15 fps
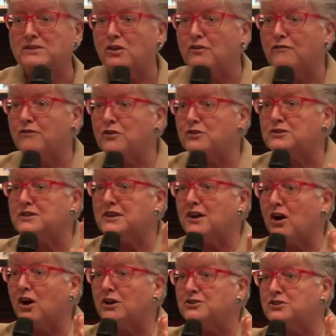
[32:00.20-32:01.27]
So the first thing
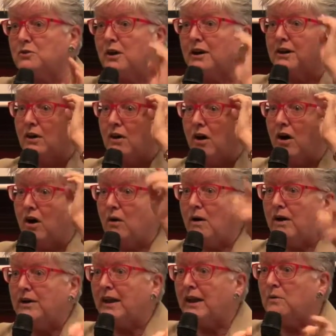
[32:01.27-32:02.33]
I do, I go, oh,
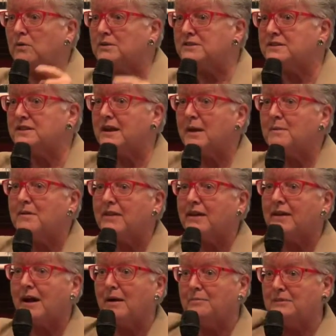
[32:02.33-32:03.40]
okay, what's the name of their
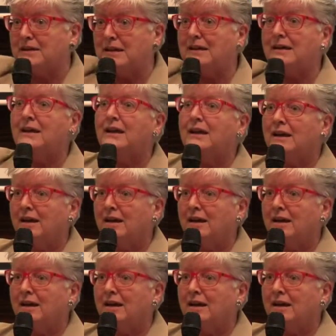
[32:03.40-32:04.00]
company?